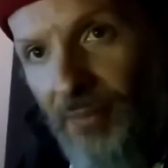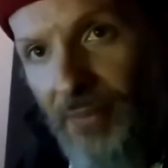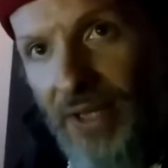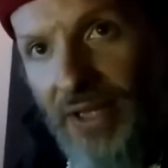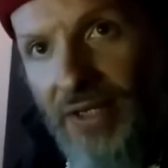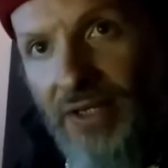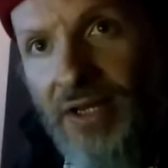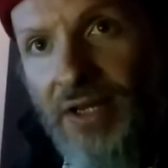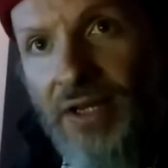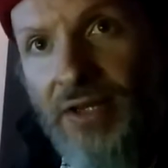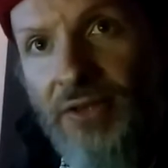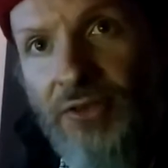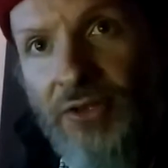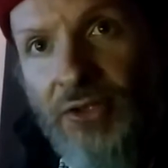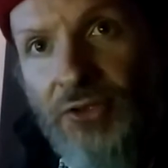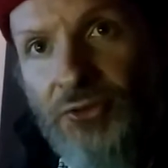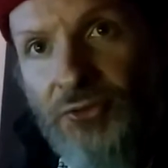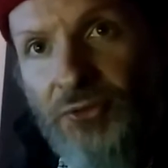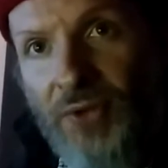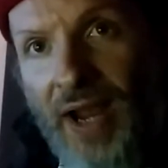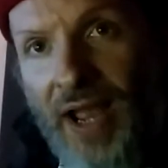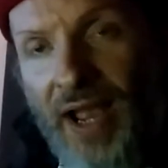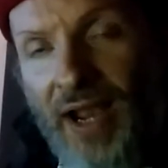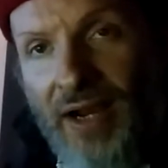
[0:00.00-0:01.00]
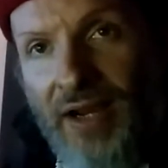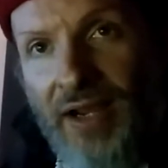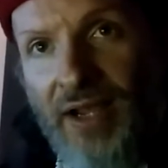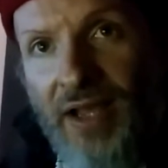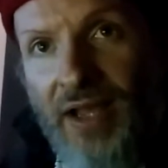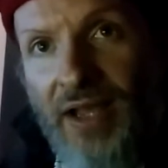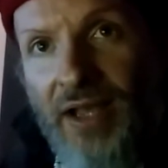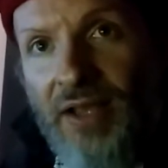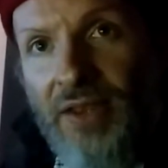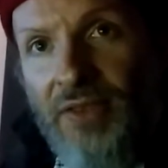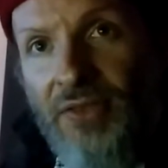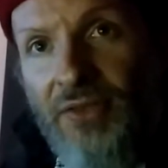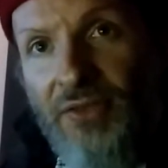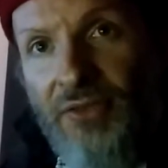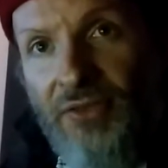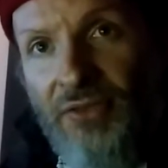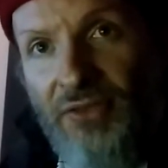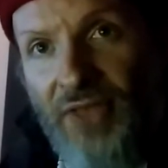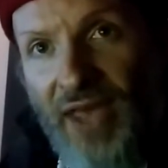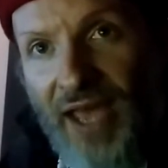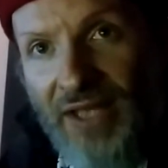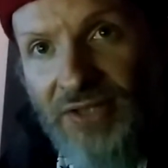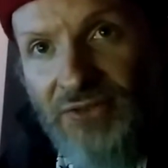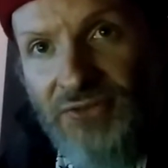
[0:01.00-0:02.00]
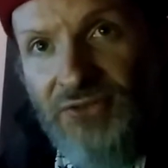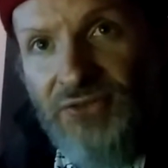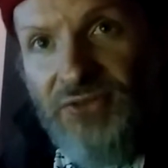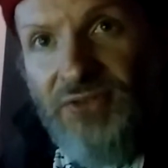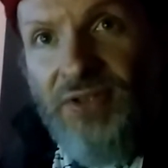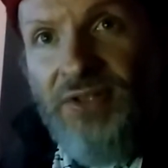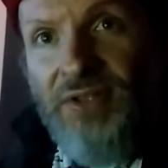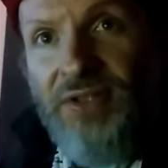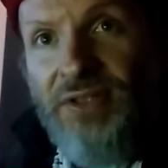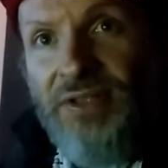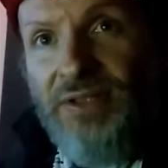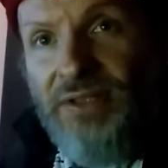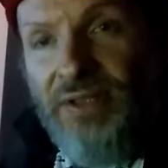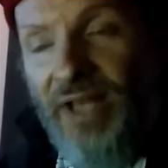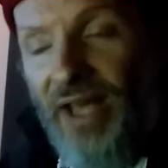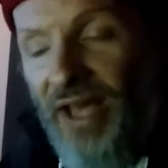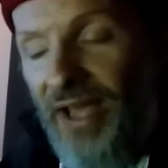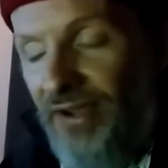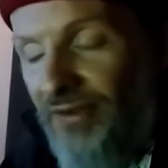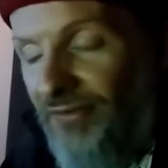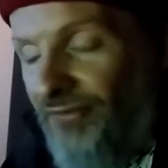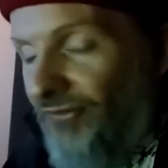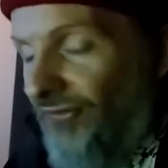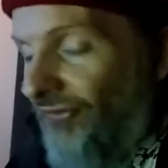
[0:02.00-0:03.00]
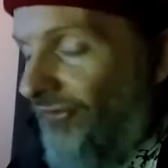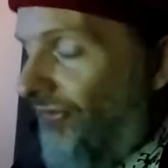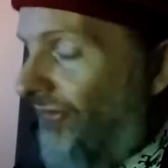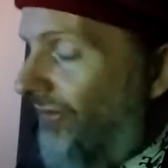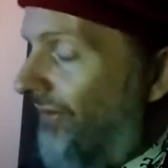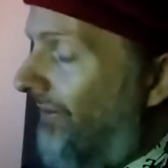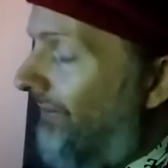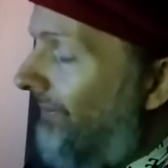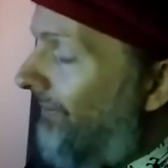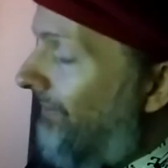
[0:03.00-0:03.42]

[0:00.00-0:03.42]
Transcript: it, the track That's Life.